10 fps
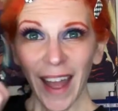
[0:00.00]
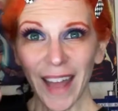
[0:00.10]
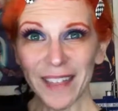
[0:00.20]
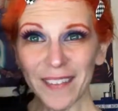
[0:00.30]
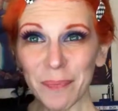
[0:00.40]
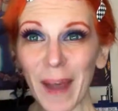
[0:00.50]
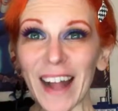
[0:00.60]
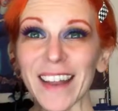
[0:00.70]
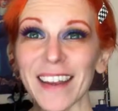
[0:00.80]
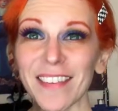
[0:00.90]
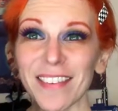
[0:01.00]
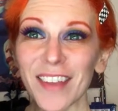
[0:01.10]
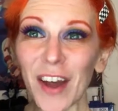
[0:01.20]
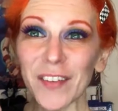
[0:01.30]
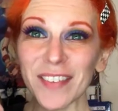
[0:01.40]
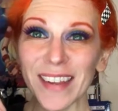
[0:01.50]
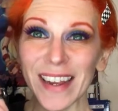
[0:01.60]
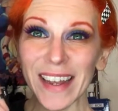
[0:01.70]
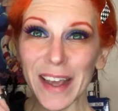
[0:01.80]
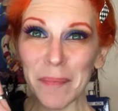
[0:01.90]
And this palette is so
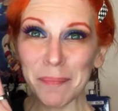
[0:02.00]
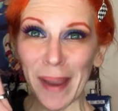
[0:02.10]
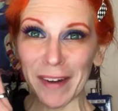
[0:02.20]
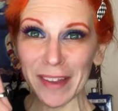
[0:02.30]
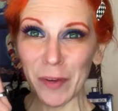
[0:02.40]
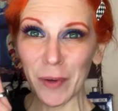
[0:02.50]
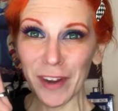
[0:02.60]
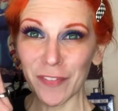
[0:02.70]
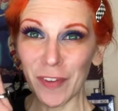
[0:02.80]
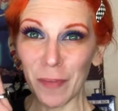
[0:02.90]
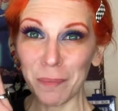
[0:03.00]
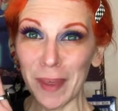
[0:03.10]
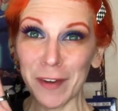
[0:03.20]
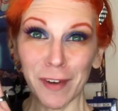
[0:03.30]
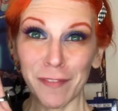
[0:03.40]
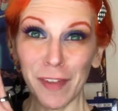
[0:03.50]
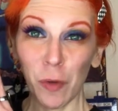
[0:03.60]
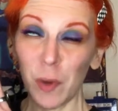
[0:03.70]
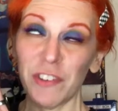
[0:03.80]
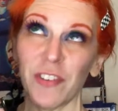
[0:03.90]
teeny, it barely works for the big
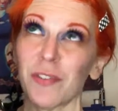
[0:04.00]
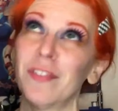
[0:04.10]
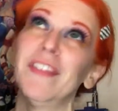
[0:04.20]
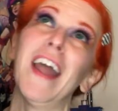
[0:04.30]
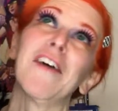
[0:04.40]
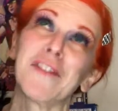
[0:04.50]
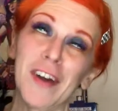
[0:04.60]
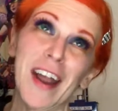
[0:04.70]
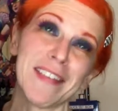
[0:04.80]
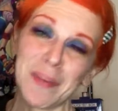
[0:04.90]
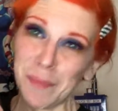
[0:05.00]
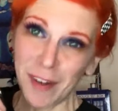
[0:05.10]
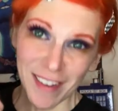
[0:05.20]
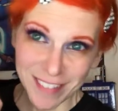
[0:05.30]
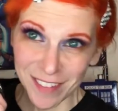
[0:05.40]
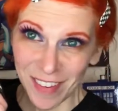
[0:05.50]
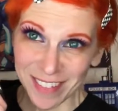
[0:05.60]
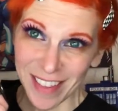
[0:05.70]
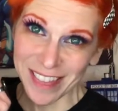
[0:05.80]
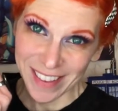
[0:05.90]
reveal, which is never as impressive as
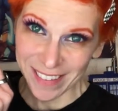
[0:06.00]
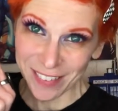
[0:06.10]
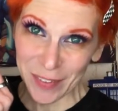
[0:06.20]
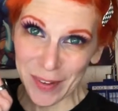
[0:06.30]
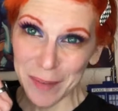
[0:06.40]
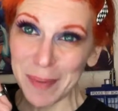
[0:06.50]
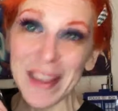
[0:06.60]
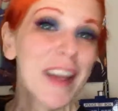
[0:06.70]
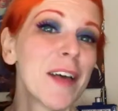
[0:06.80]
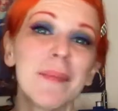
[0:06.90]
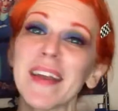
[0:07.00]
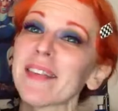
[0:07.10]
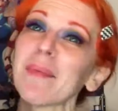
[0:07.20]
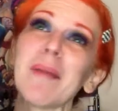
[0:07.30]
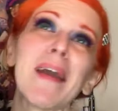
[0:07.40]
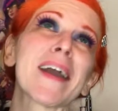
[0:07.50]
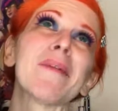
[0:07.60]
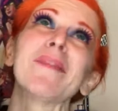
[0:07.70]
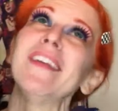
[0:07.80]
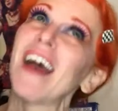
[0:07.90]
I think it's going to be because my
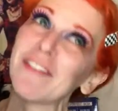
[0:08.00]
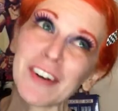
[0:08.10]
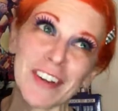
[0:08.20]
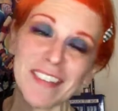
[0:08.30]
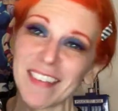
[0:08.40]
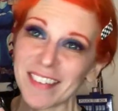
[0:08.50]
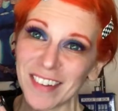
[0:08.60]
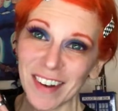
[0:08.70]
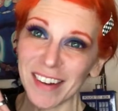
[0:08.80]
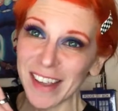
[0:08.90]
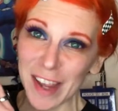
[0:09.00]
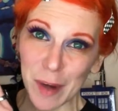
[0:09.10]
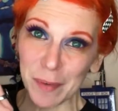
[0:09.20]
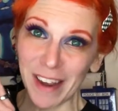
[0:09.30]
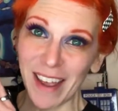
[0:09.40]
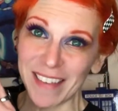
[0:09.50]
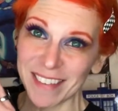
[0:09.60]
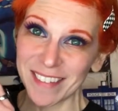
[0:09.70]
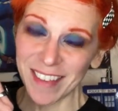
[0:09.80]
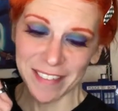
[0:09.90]
makeup never looks as good on camera as
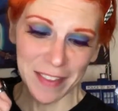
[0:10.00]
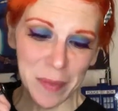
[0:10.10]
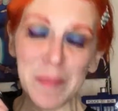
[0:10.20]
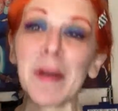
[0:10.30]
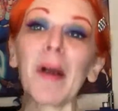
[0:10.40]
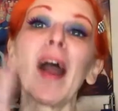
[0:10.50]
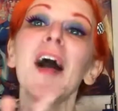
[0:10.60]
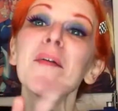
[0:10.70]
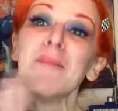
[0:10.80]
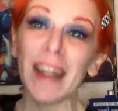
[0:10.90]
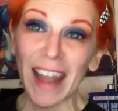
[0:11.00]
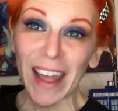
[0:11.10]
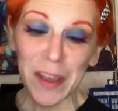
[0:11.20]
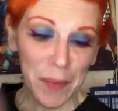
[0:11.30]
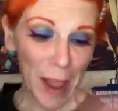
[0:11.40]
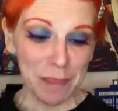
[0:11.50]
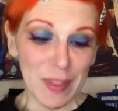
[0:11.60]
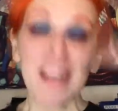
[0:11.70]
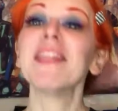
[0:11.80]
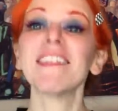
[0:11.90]
it does in the mirror. But anyway,
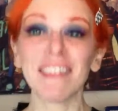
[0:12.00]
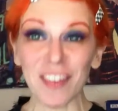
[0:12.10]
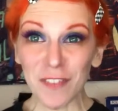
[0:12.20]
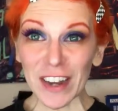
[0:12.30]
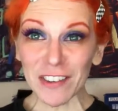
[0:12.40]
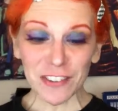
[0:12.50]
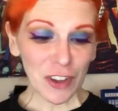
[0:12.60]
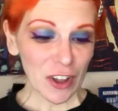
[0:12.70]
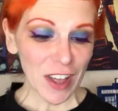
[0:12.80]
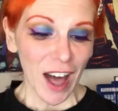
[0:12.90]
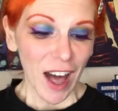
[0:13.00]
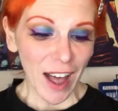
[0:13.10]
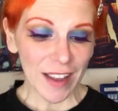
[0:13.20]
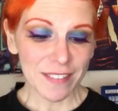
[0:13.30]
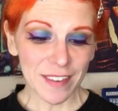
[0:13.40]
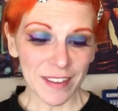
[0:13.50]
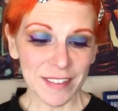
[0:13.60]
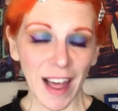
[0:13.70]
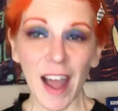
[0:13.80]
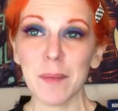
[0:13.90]
this is the finished look. I did
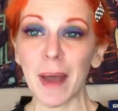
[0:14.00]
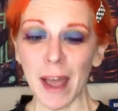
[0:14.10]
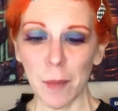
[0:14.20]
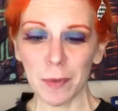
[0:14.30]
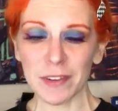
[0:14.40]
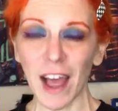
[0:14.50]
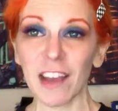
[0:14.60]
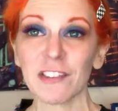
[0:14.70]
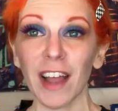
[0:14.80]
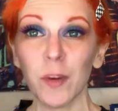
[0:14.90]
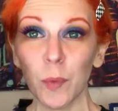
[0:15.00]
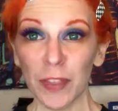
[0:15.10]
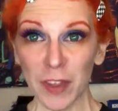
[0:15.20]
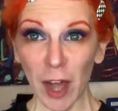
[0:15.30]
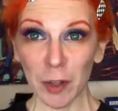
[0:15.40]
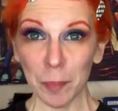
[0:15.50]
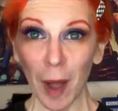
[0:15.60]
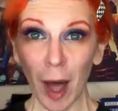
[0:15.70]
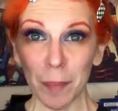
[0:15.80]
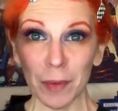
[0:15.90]
line my upper lash line with
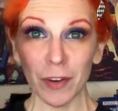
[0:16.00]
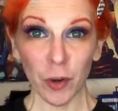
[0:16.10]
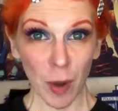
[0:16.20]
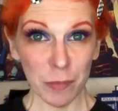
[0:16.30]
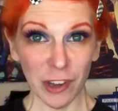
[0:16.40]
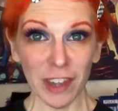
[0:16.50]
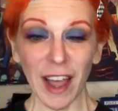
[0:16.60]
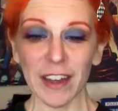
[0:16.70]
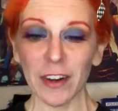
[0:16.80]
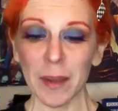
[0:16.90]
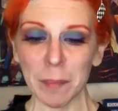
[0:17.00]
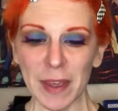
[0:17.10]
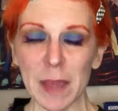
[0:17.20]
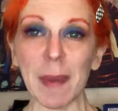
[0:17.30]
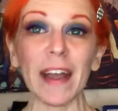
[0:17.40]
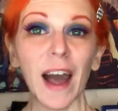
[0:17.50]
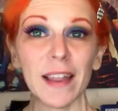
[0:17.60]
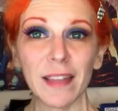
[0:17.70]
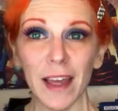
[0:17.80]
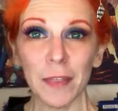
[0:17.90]
Colourpop Crème Gel Liner in Piggy Bank.
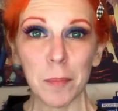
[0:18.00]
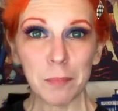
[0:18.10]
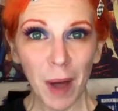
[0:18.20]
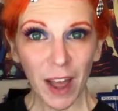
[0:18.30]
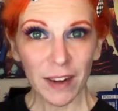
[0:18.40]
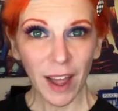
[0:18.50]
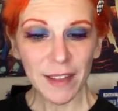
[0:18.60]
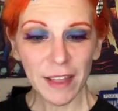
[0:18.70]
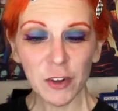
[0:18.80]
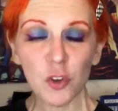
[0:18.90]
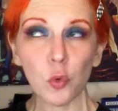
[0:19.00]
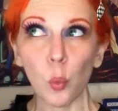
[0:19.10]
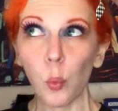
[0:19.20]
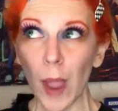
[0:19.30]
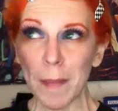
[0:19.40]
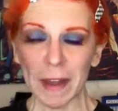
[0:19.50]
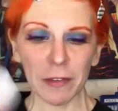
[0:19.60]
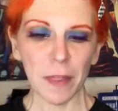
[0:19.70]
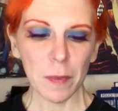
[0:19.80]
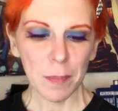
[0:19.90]
I like the pot eyeliners way
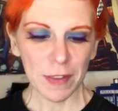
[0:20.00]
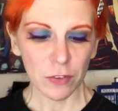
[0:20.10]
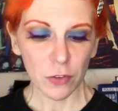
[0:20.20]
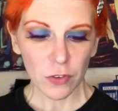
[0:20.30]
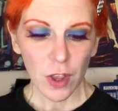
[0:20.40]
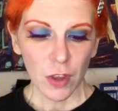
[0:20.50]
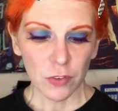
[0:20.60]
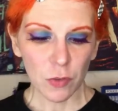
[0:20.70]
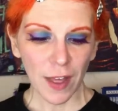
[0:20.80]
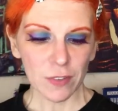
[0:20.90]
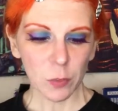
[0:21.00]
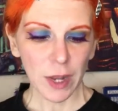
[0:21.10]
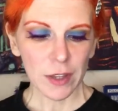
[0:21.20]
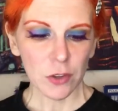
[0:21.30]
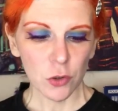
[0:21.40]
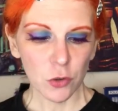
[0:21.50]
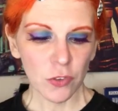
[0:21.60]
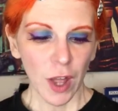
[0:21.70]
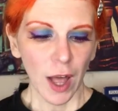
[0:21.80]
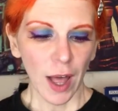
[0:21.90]
better than the pencils, so that's what I used.
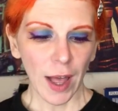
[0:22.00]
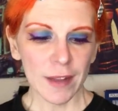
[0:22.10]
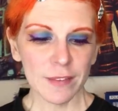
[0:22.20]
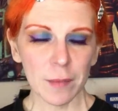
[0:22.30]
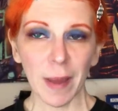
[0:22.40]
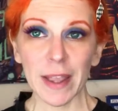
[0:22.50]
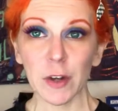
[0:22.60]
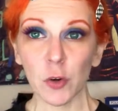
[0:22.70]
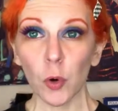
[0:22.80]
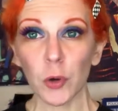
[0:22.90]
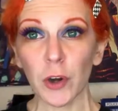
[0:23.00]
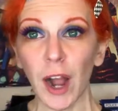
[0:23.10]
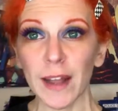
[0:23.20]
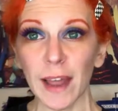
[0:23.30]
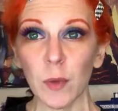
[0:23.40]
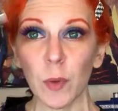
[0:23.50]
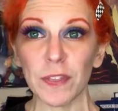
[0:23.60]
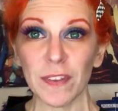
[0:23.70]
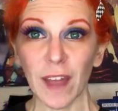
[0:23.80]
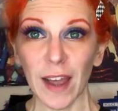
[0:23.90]
I did my inner corner highlight with
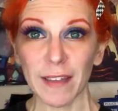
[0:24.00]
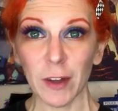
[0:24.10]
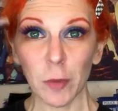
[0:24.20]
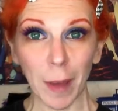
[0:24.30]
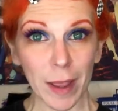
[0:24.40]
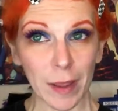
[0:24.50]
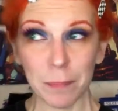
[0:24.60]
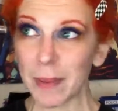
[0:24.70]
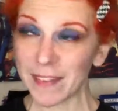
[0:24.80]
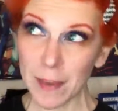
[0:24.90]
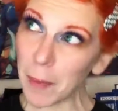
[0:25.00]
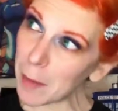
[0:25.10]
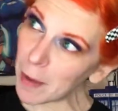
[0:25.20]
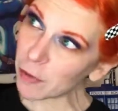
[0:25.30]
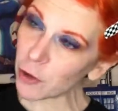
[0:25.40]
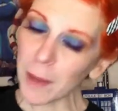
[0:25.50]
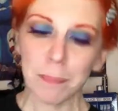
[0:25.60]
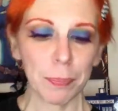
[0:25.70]
this eyeliner by Pixi by Petra.